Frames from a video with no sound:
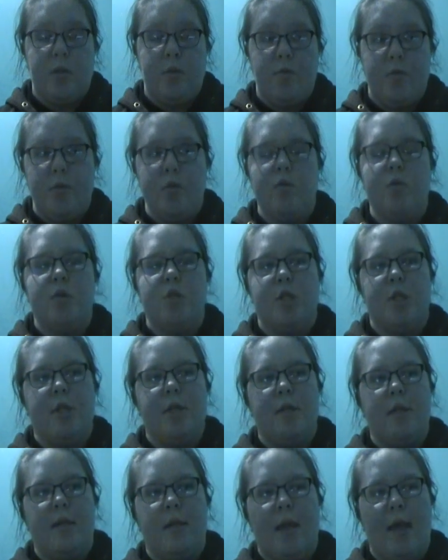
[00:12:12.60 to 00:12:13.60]

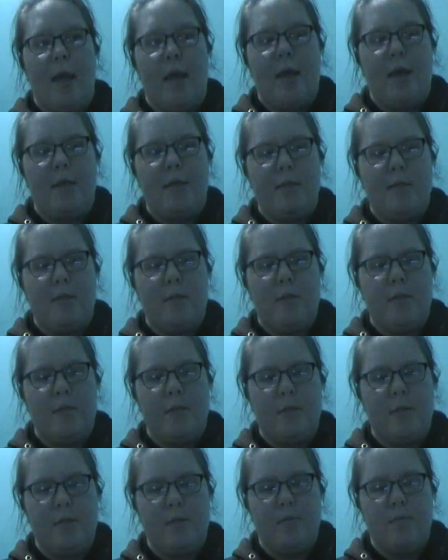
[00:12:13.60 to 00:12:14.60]
confusion
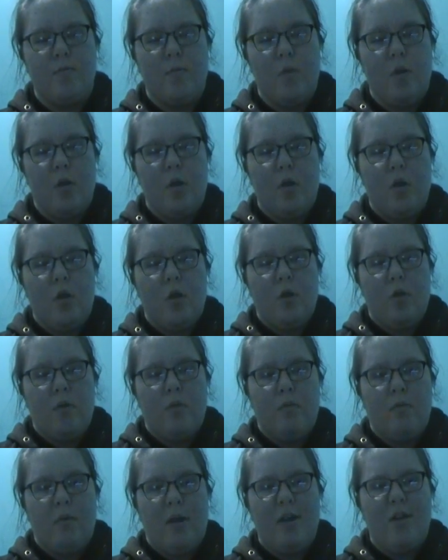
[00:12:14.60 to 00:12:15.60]
and
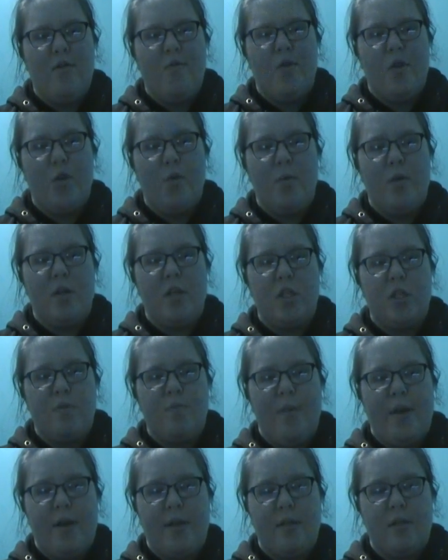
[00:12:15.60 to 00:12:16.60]
kind of what you would
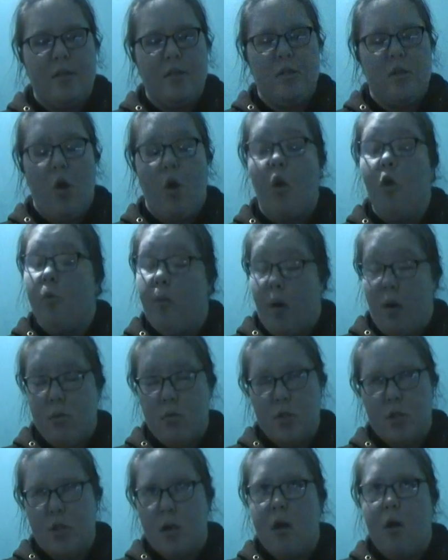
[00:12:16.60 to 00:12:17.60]
expect,
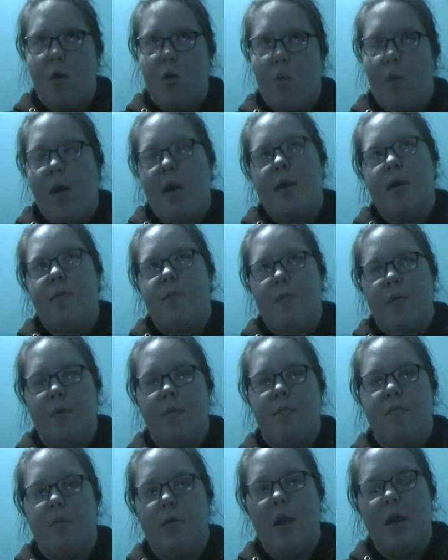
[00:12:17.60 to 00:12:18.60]
almost, not quite,
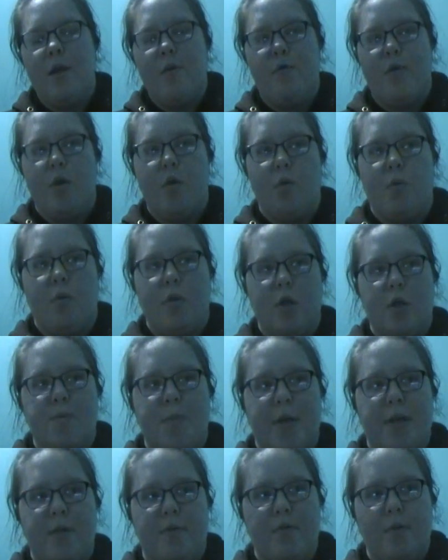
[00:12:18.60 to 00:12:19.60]
but kind of what you would
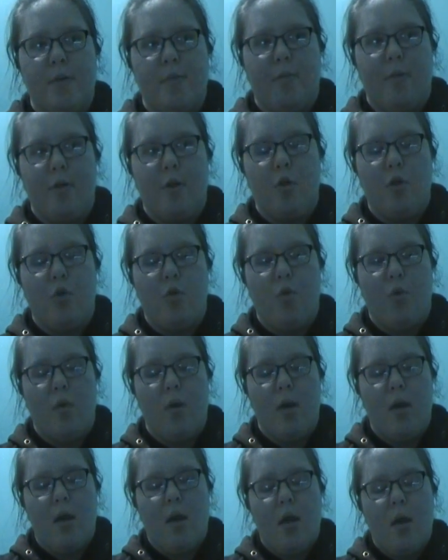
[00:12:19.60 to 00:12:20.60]
expect of someone
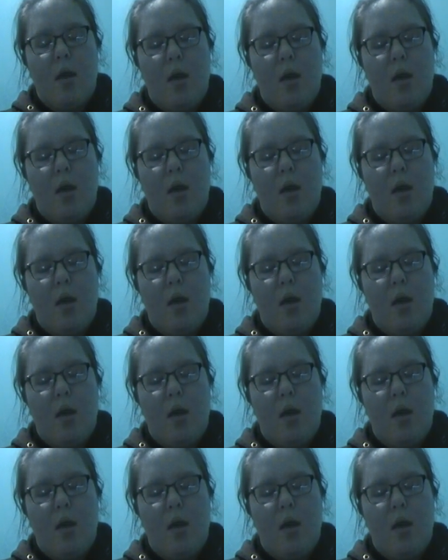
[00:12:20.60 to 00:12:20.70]
who